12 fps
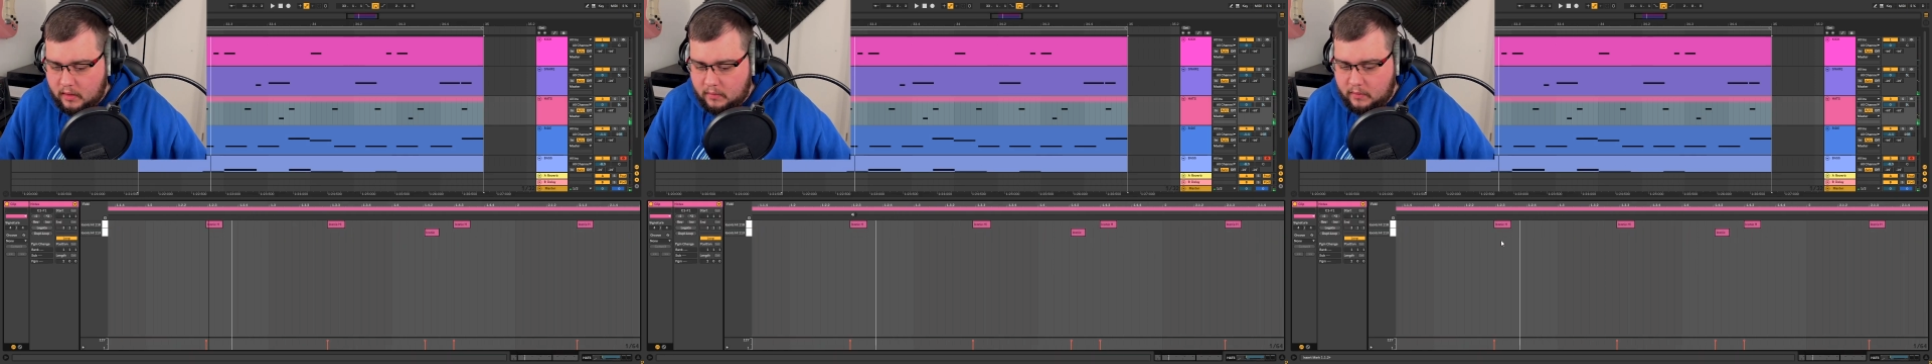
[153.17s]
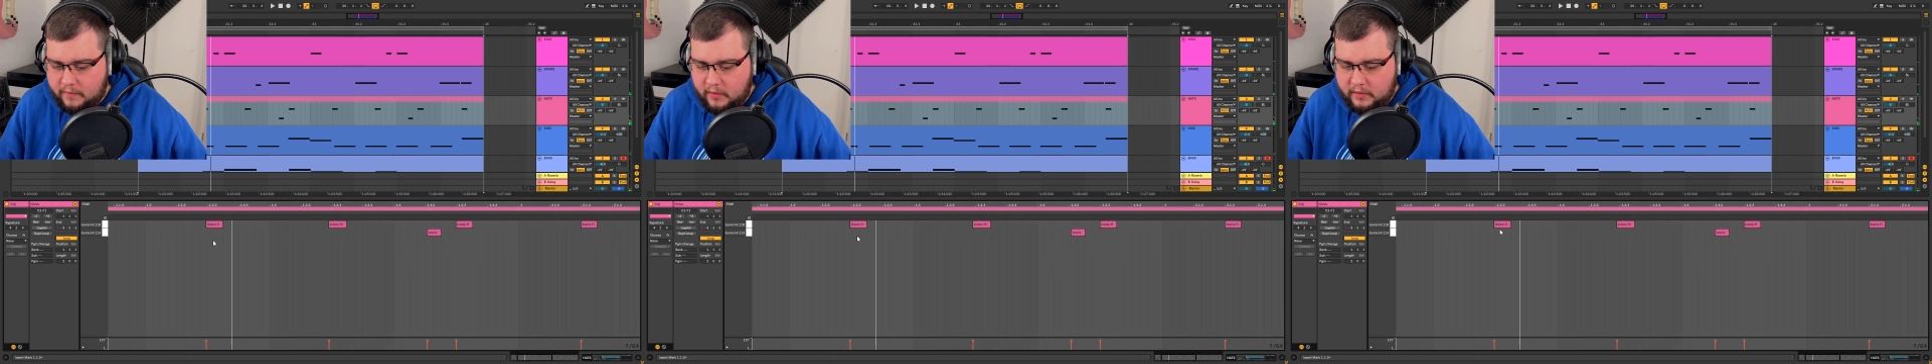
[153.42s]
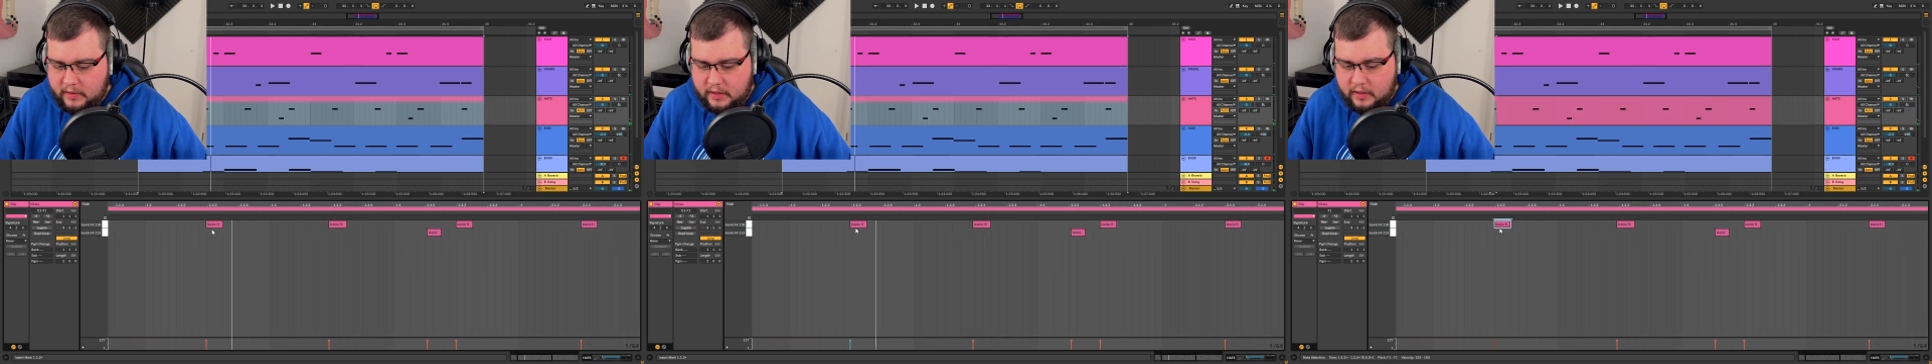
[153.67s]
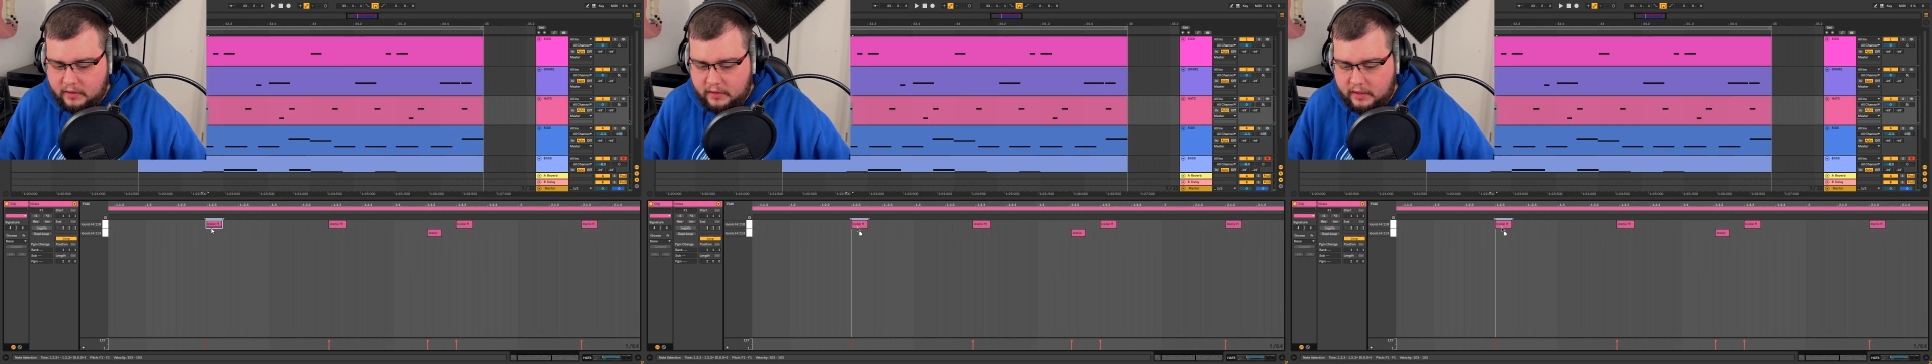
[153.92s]
We've already
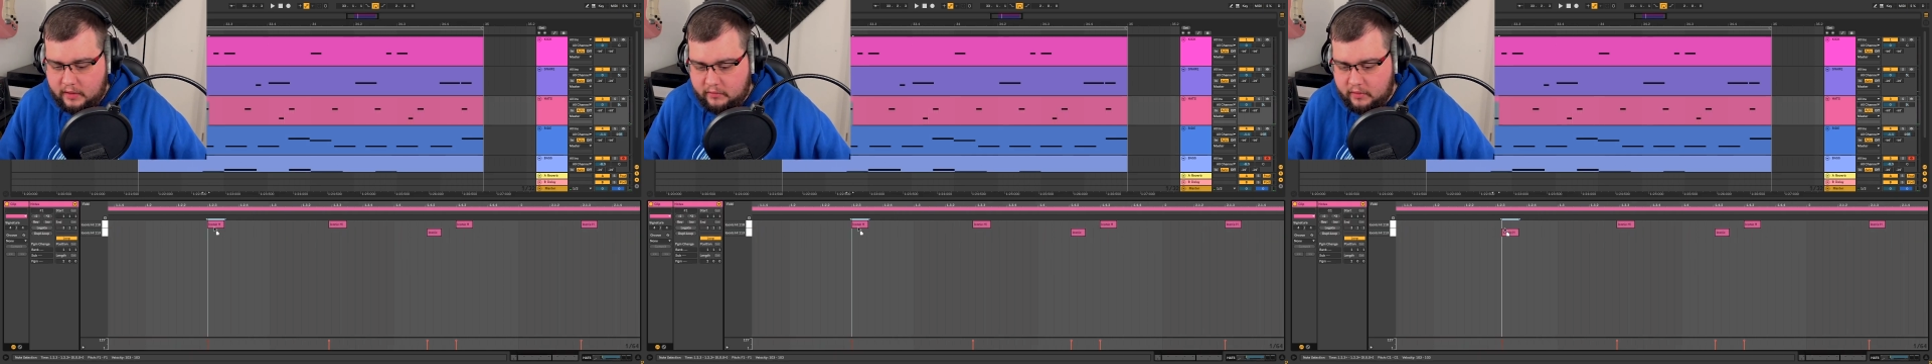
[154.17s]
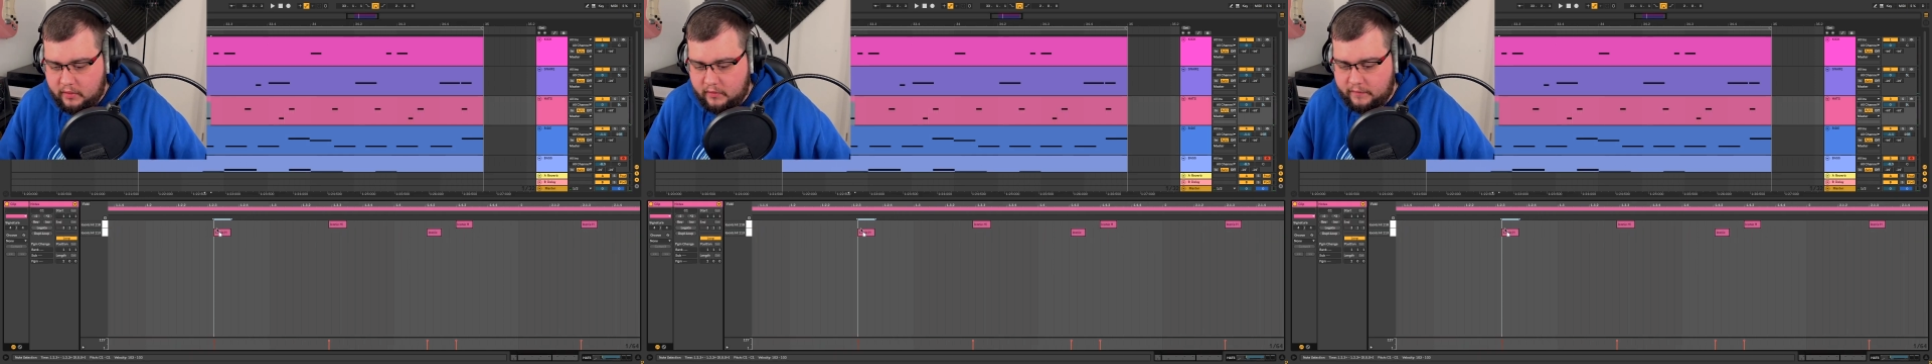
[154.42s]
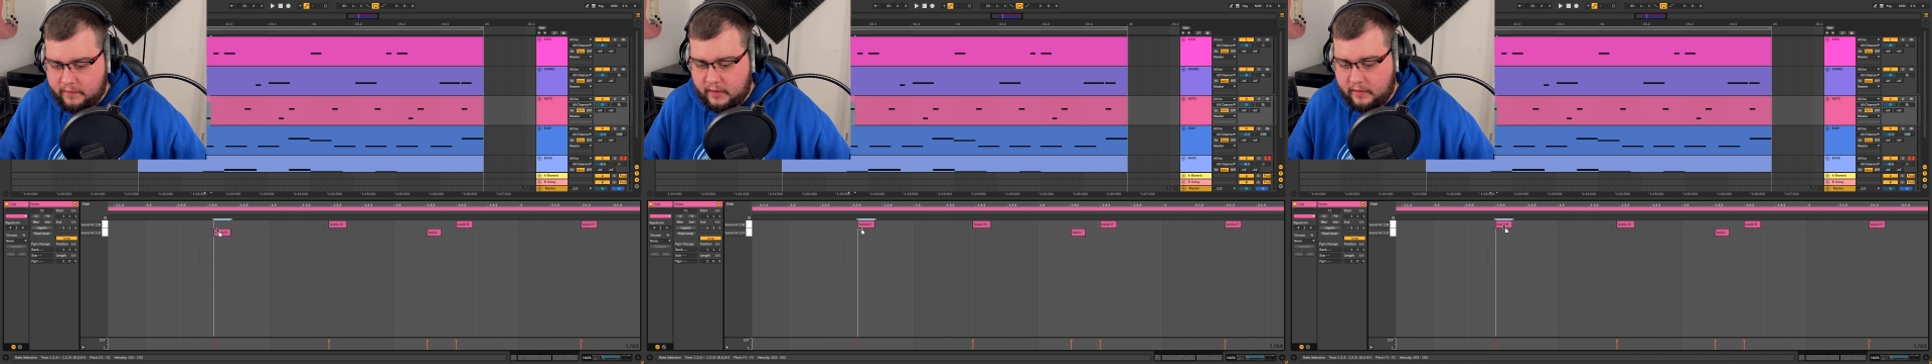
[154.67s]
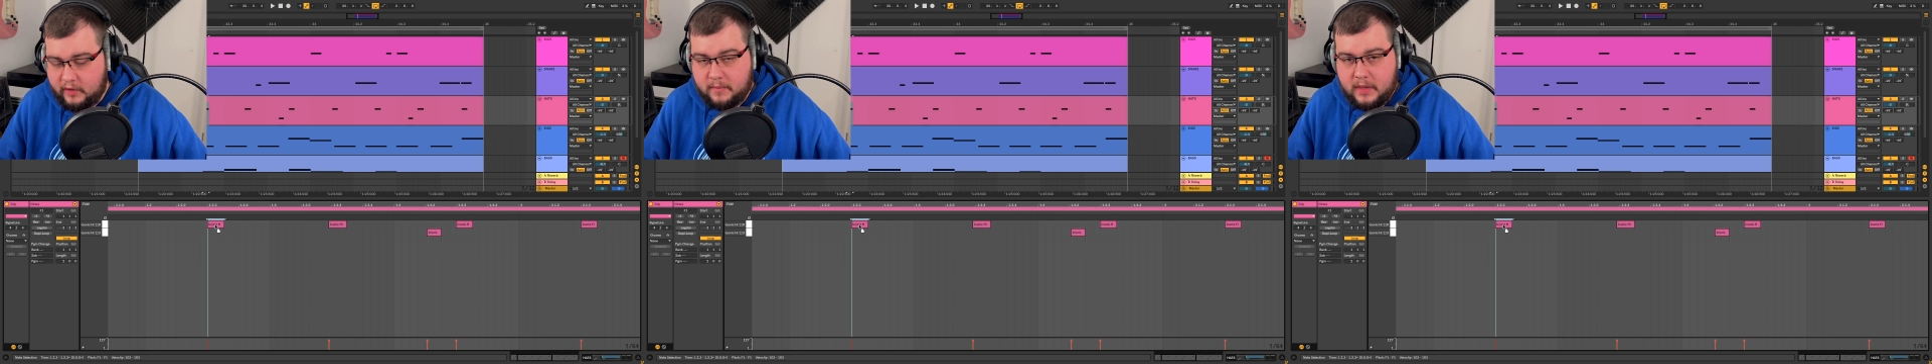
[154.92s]
got the groove that
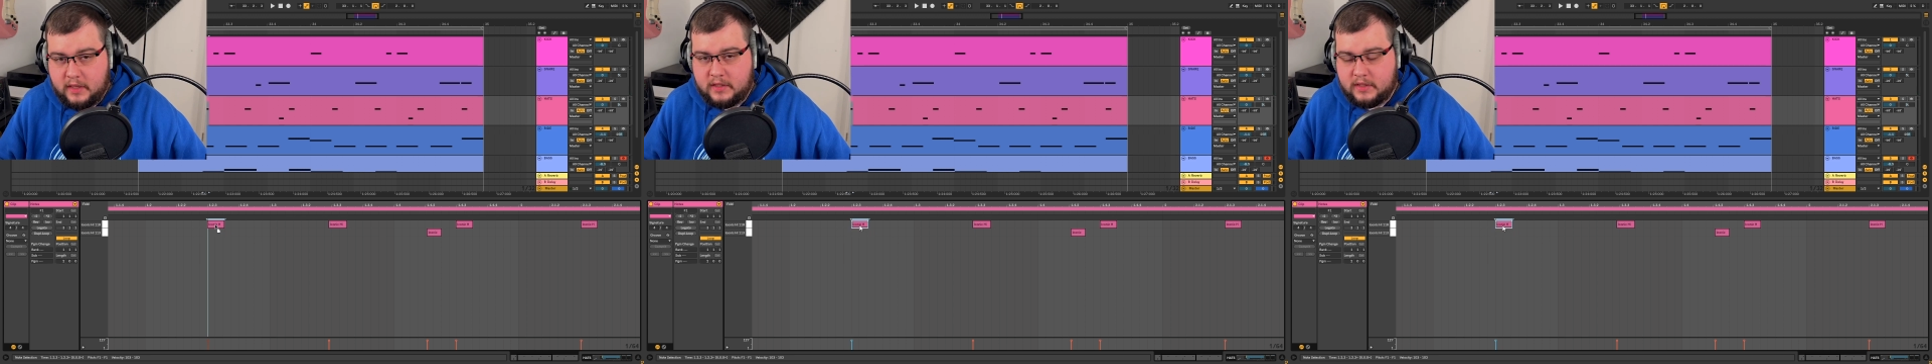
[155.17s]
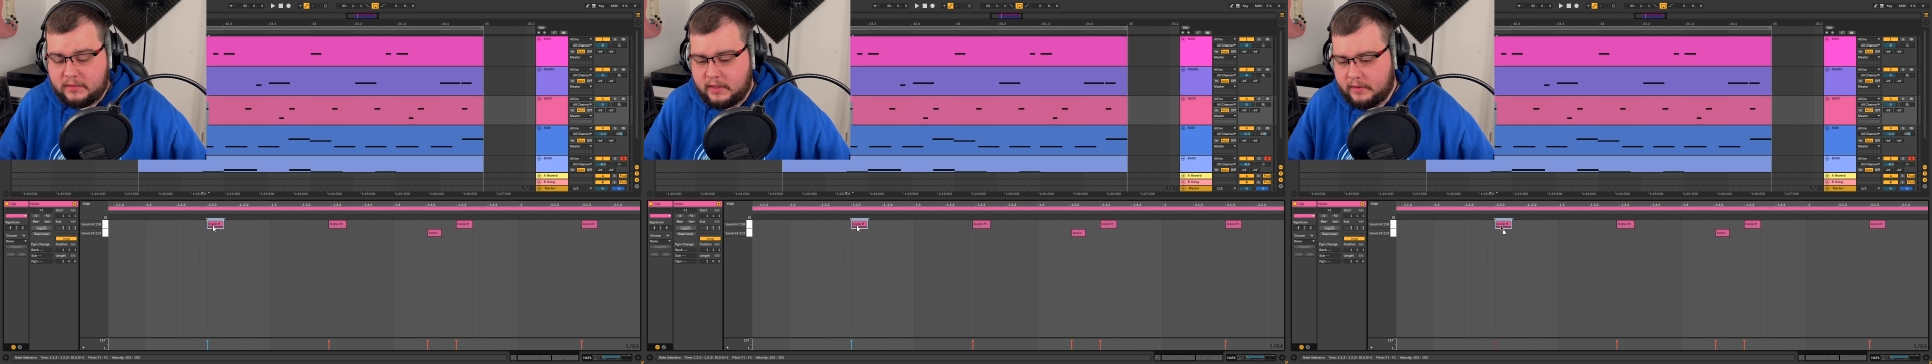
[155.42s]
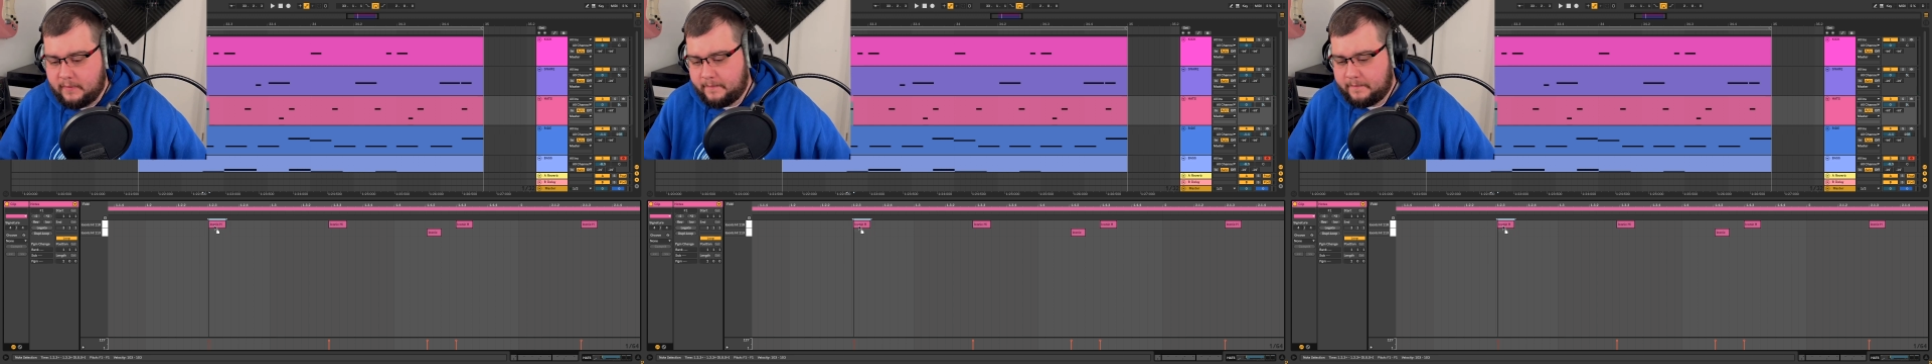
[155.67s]
I've committed to it,